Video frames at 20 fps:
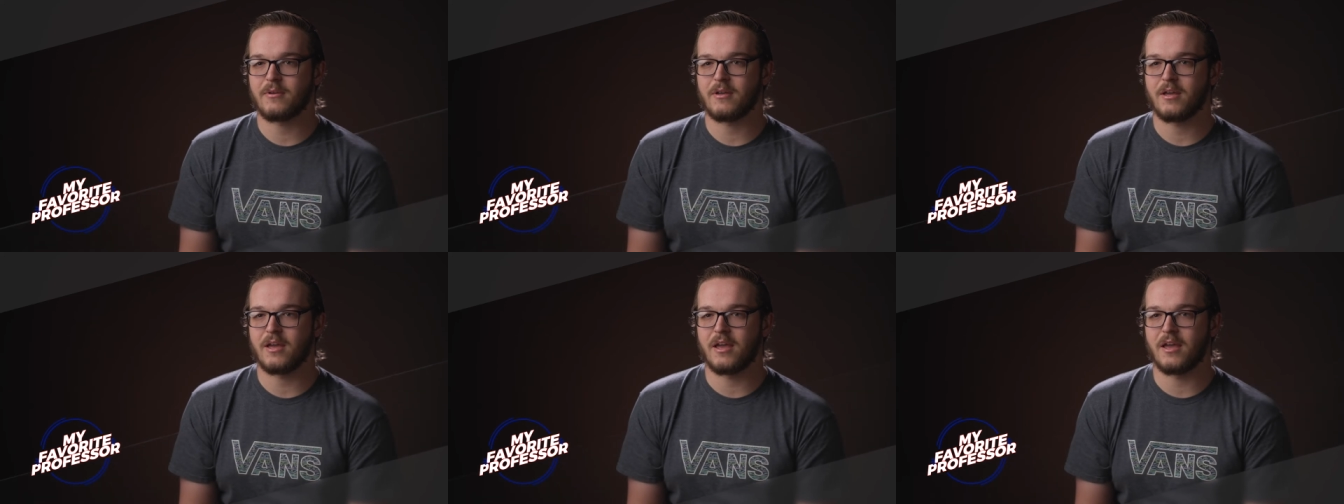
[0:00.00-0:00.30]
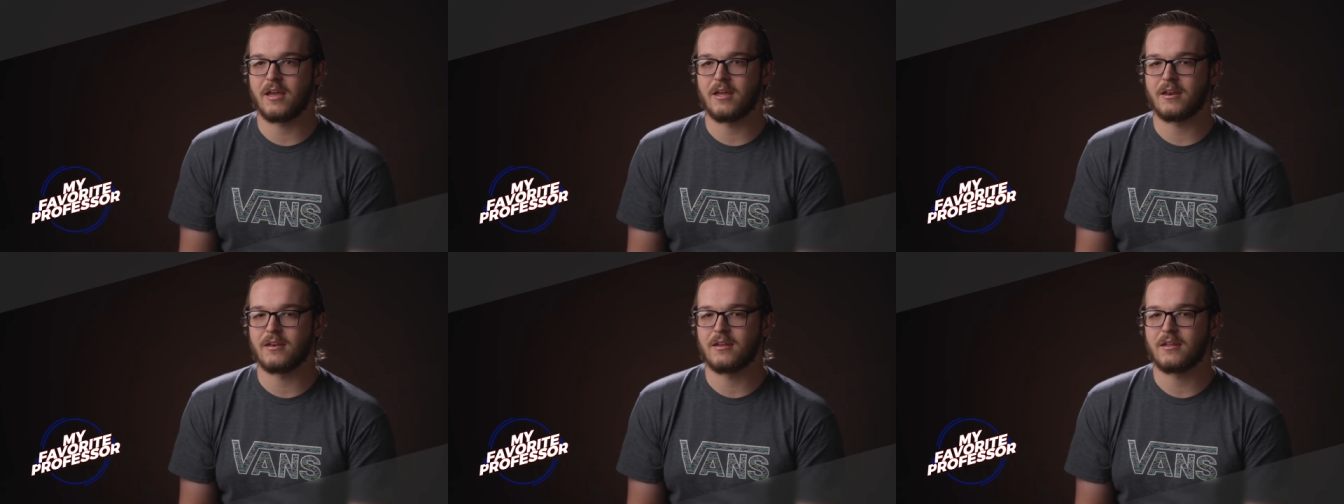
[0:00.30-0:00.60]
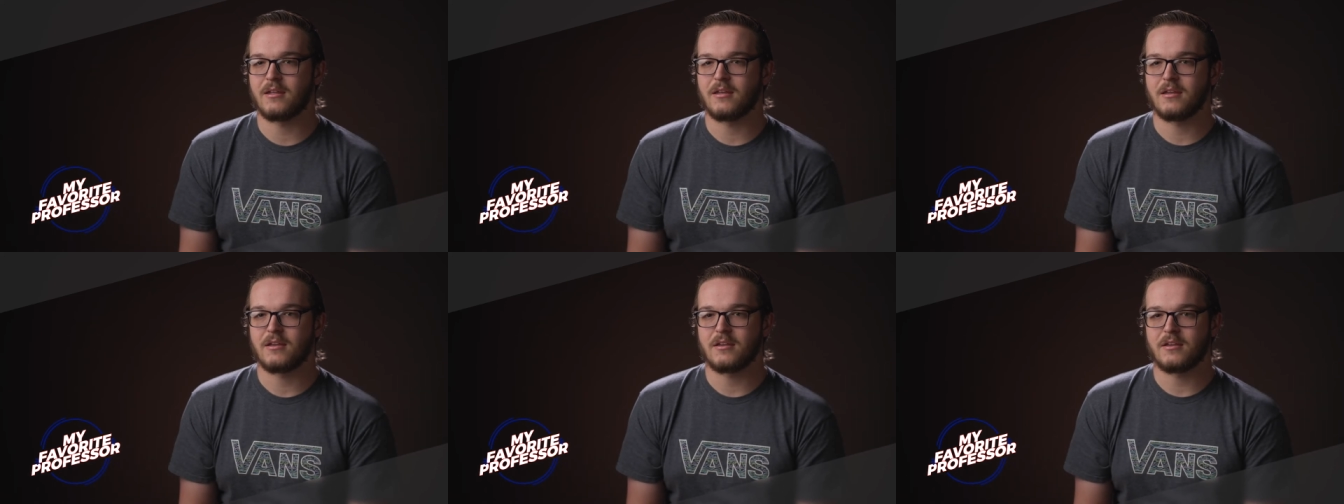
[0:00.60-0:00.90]
and
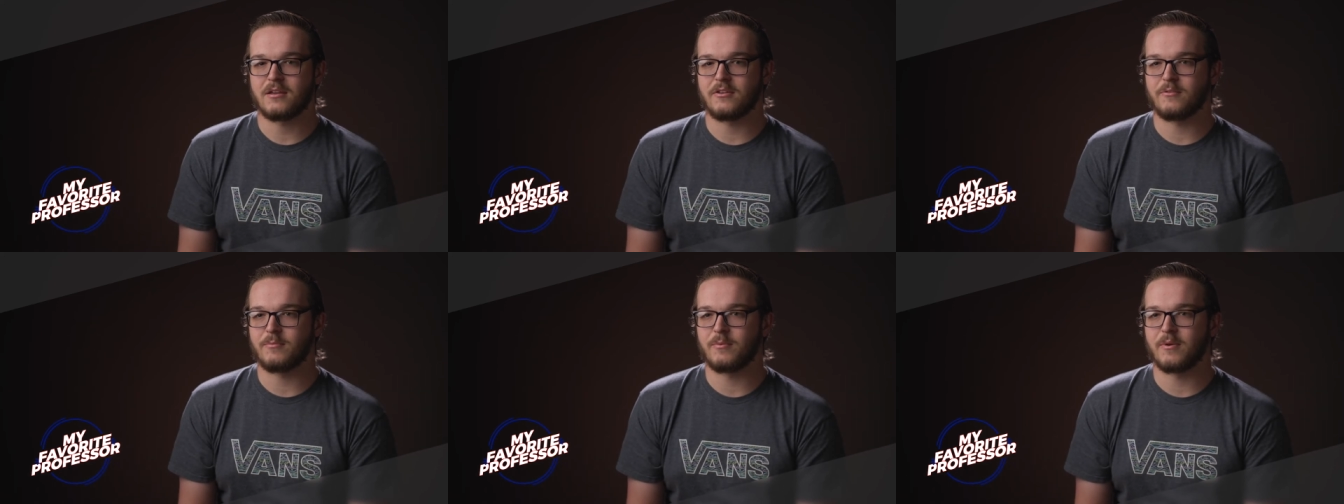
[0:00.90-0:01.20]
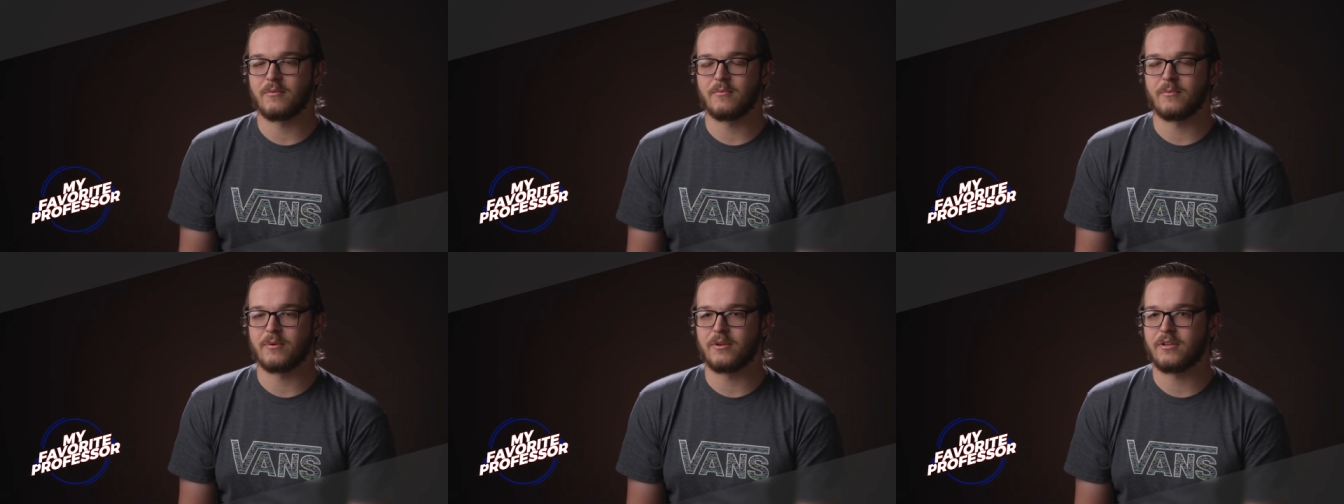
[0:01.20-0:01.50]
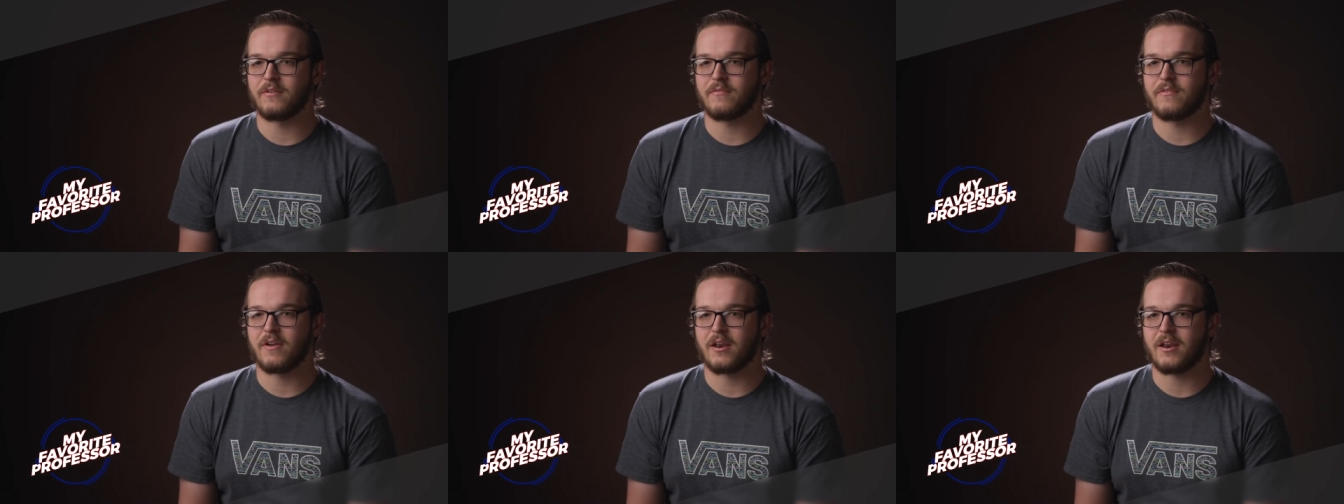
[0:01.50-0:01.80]
he's been
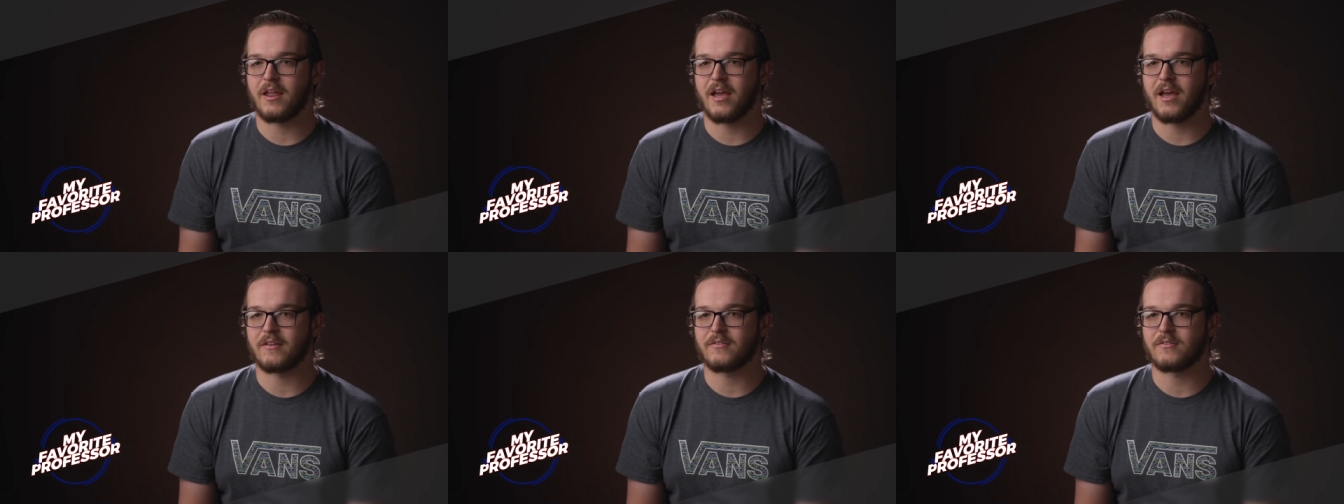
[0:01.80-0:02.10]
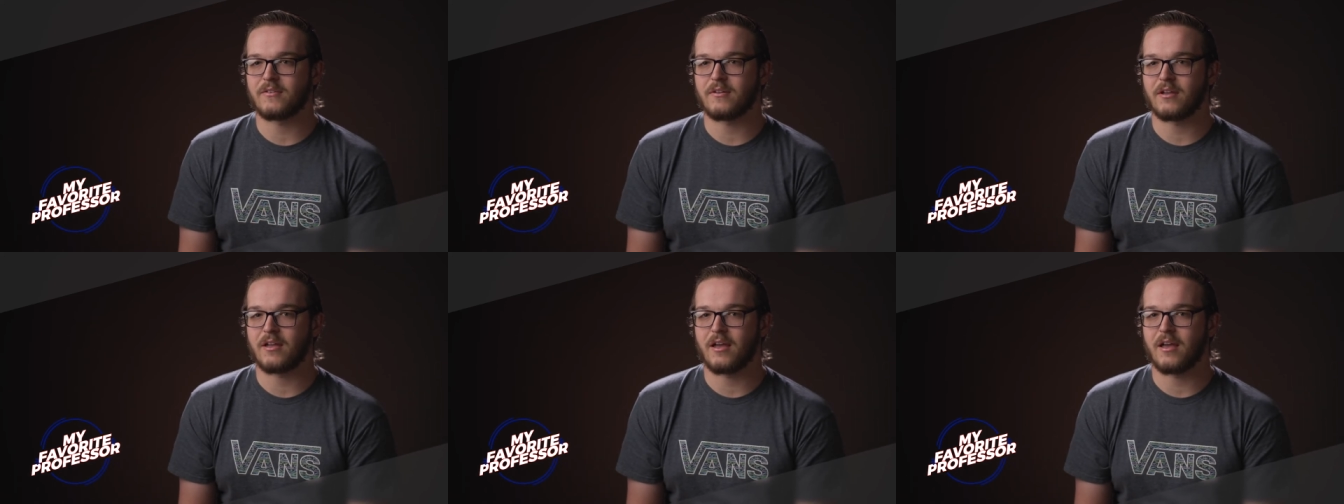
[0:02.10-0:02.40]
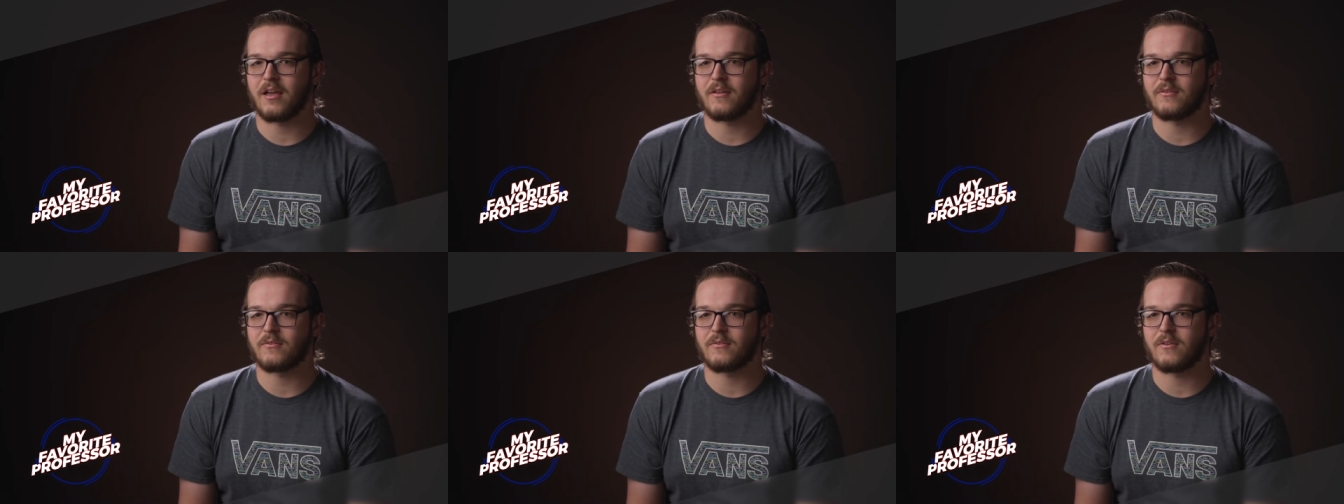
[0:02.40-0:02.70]
really fantastic
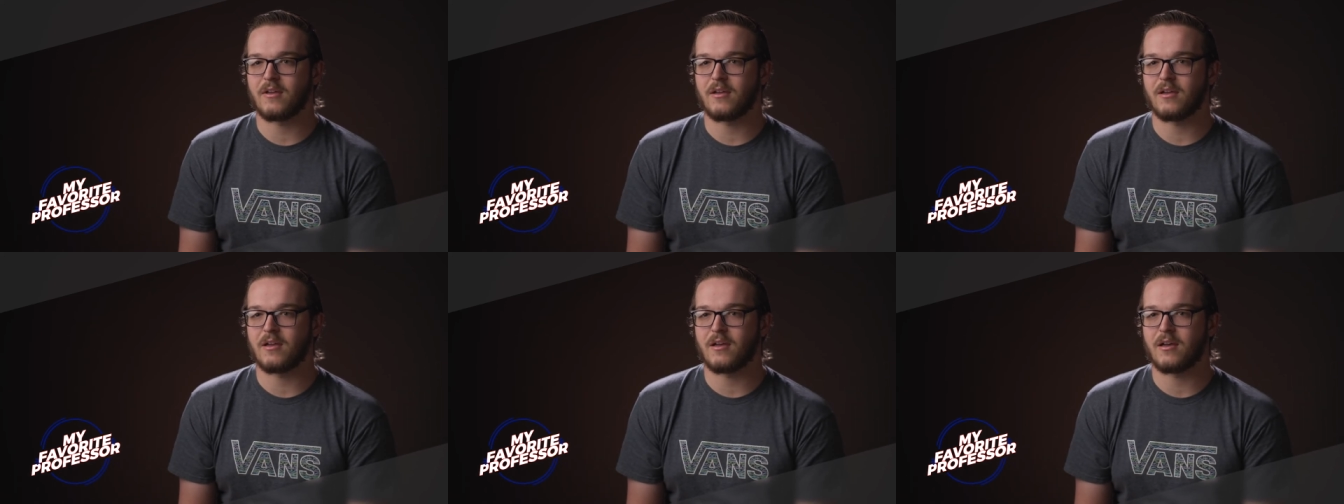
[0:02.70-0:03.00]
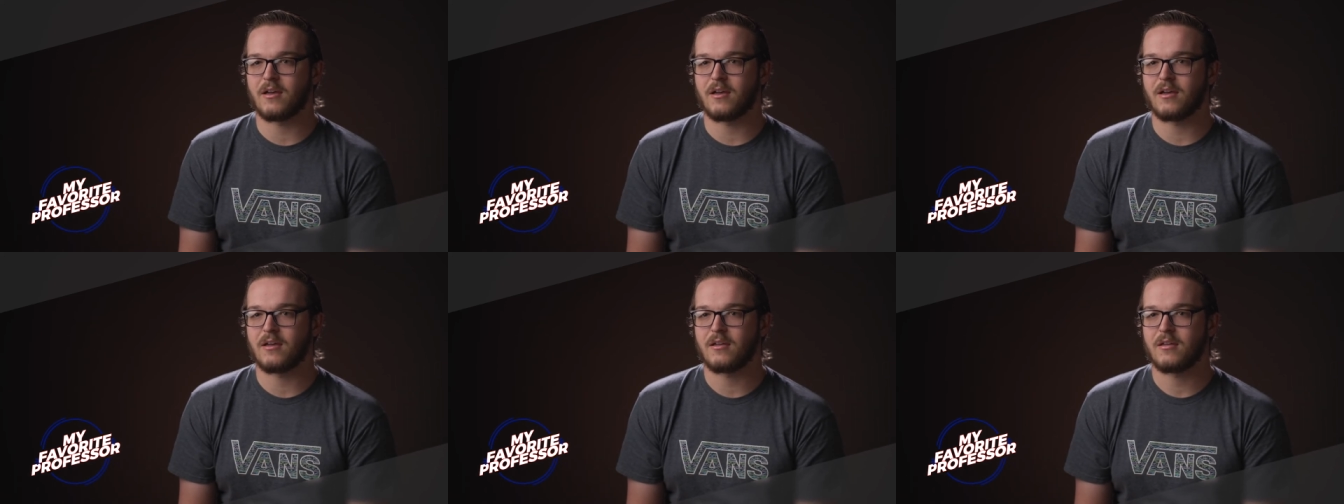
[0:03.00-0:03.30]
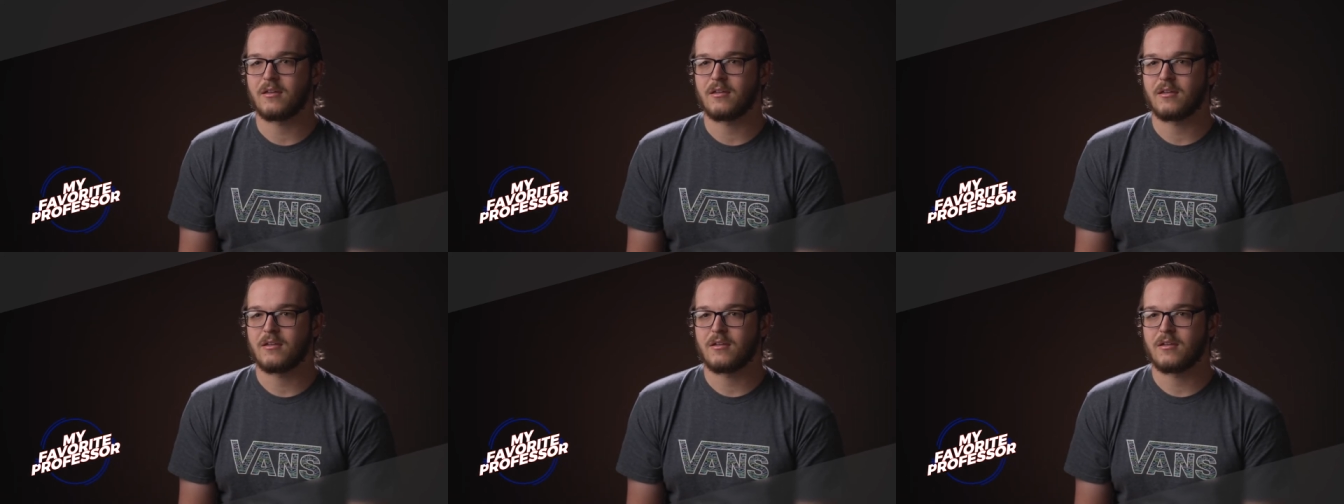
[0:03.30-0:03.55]
as a uh,